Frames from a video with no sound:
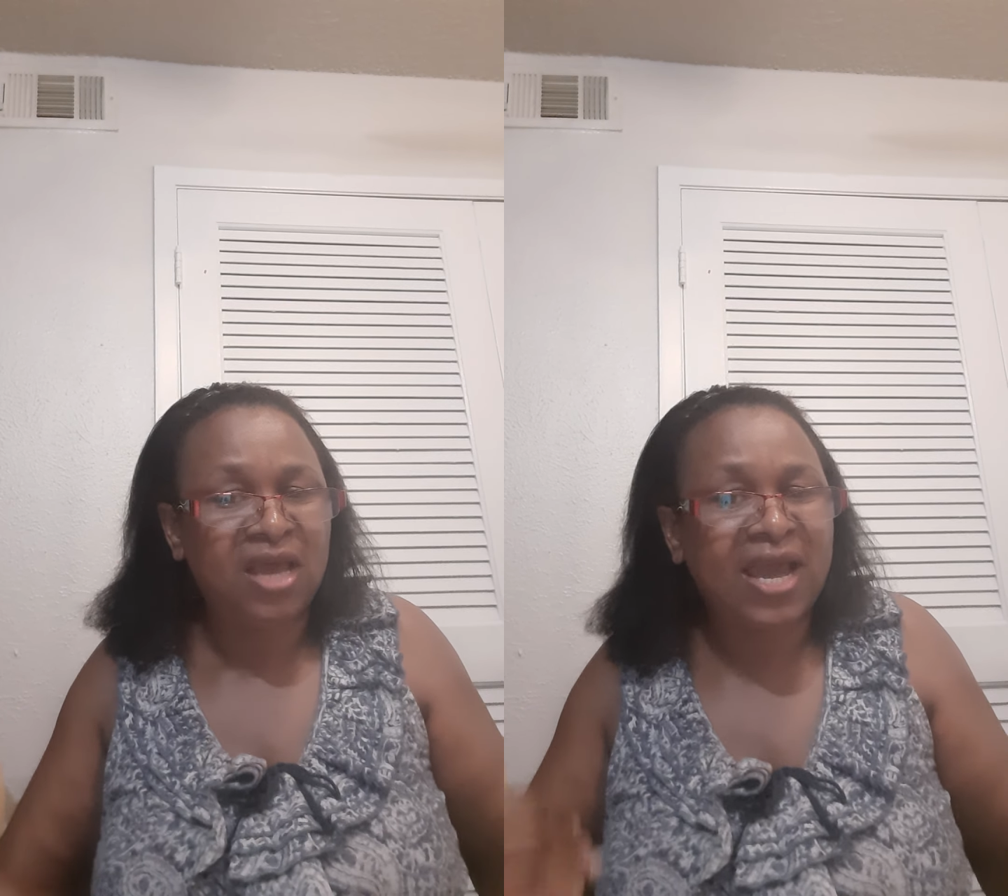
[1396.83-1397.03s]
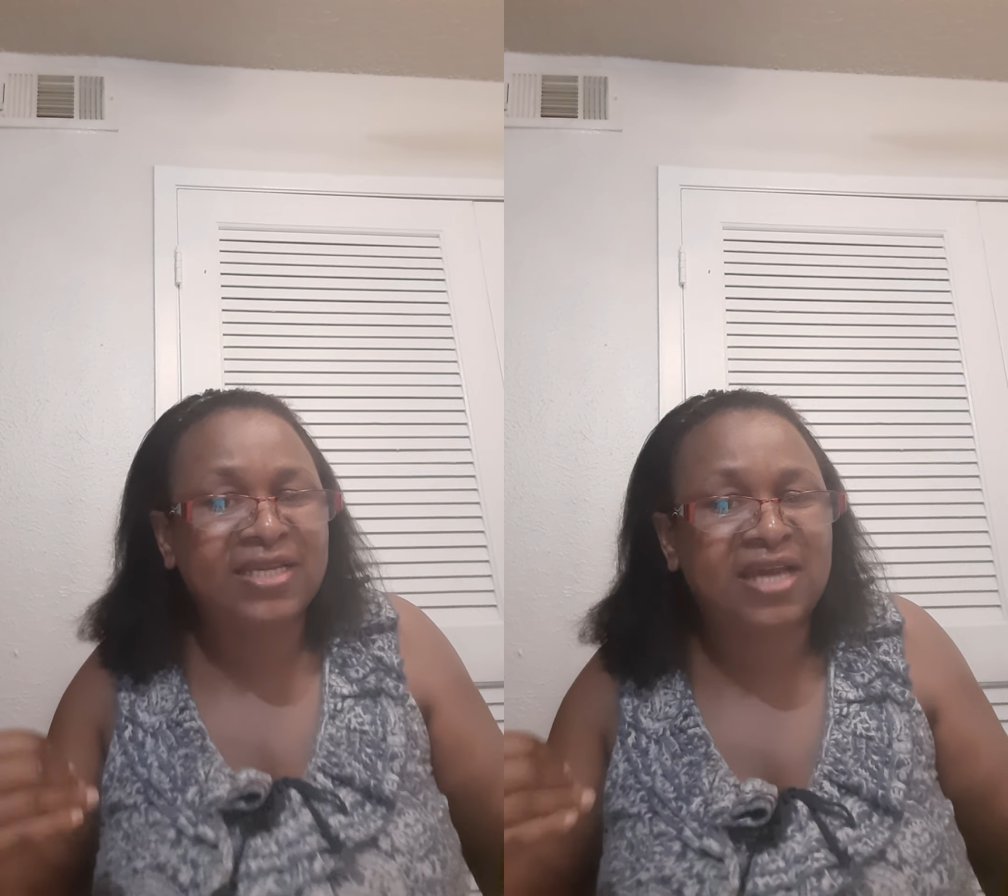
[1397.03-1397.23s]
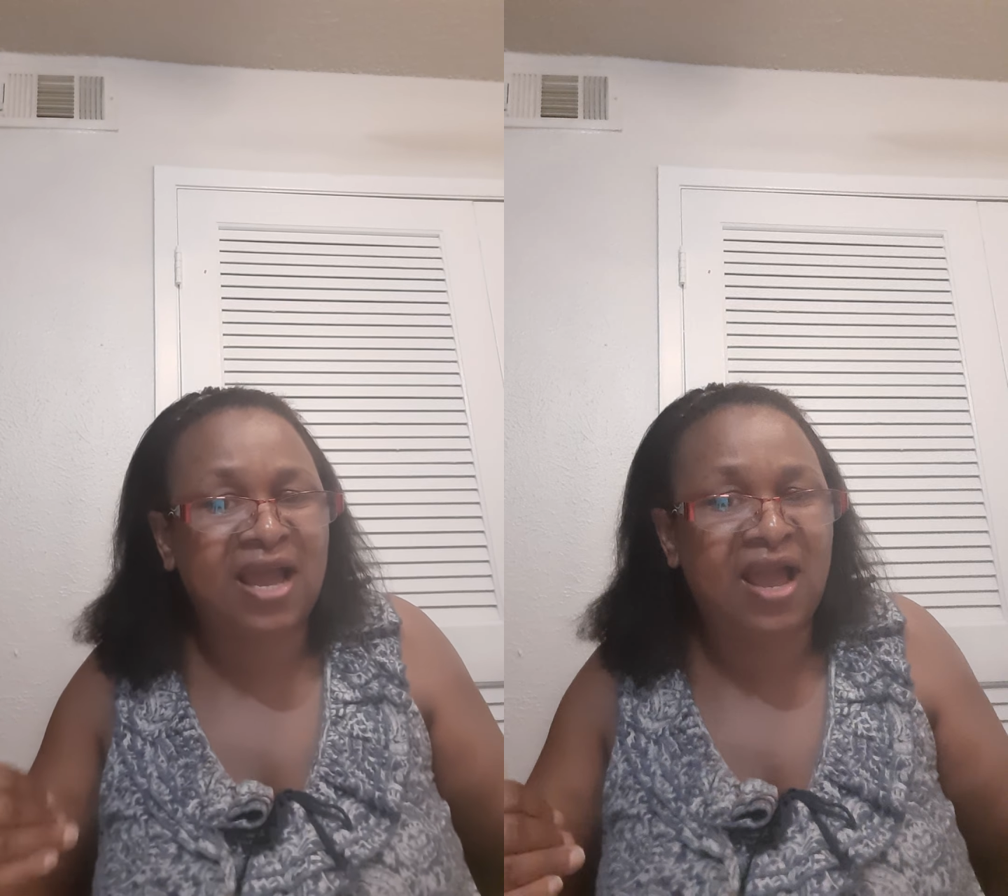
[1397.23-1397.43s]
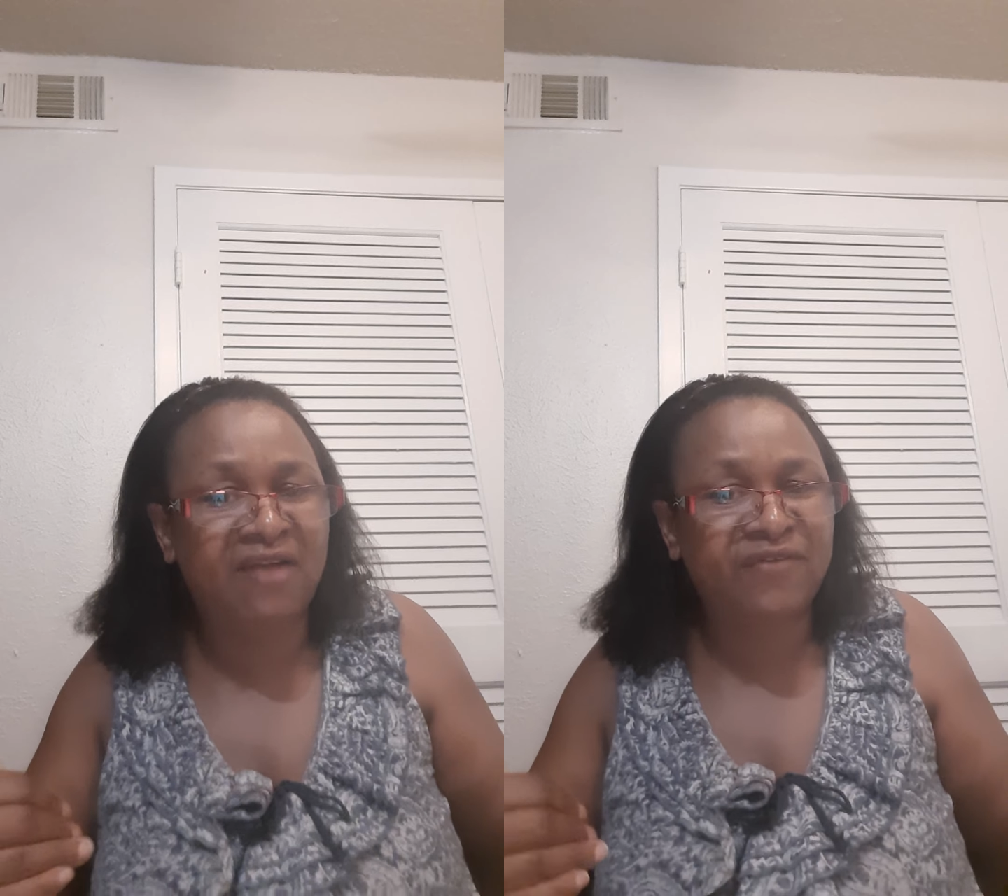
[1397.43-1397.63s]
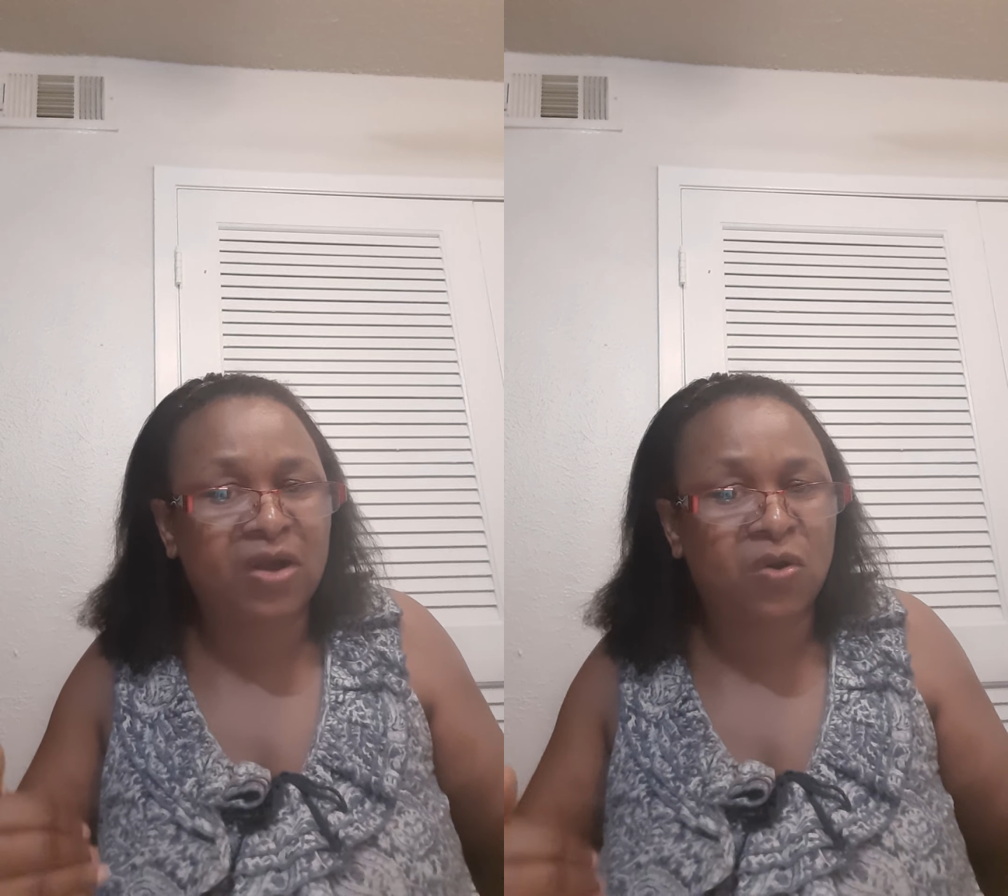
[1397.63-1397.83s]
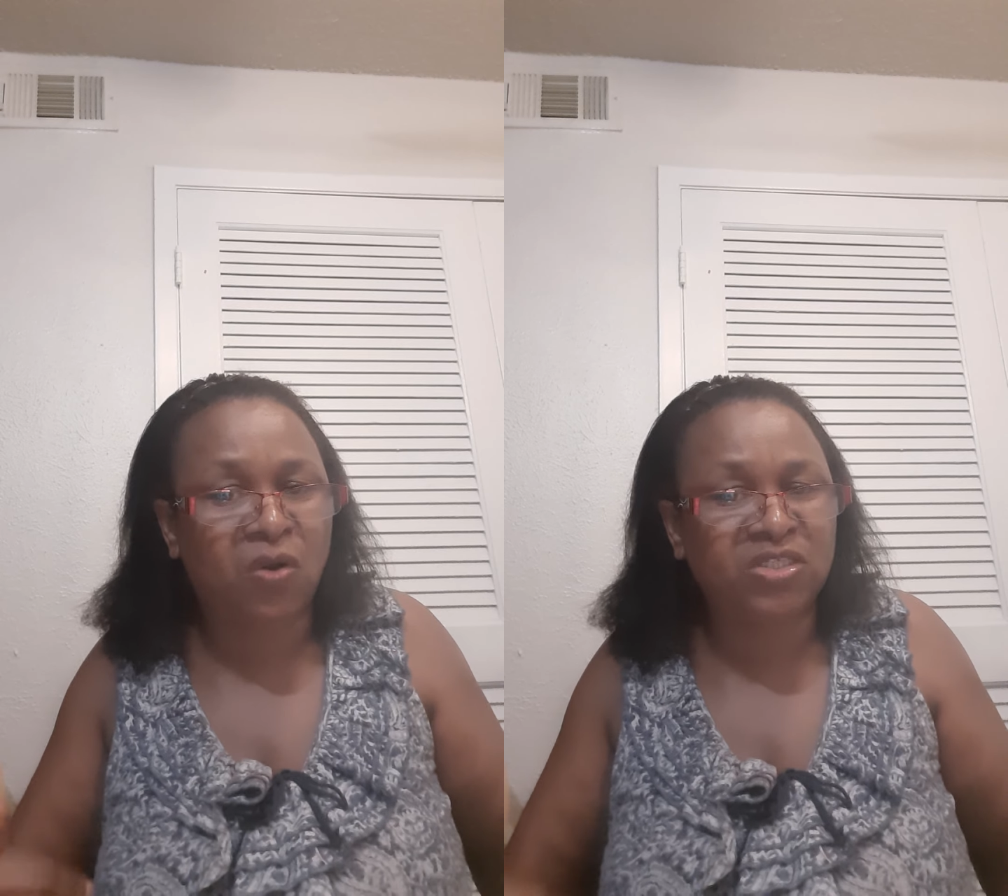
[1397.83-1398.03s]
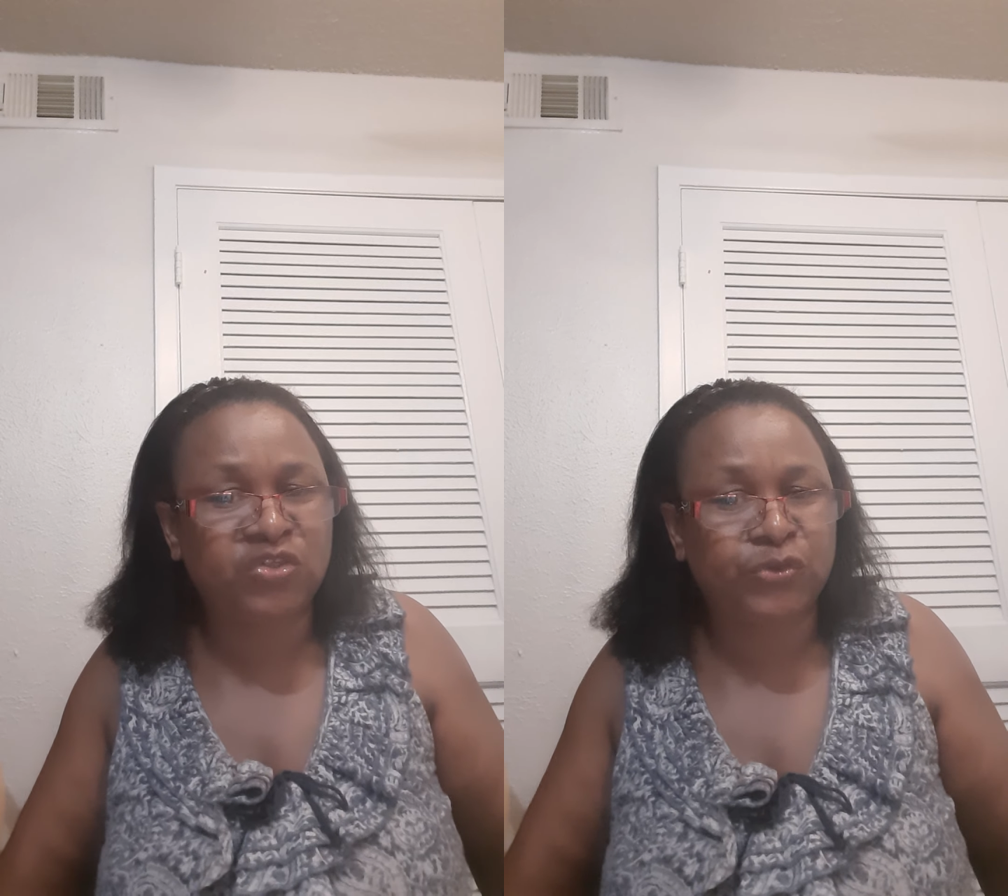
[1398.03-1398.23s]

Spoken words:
and have a cold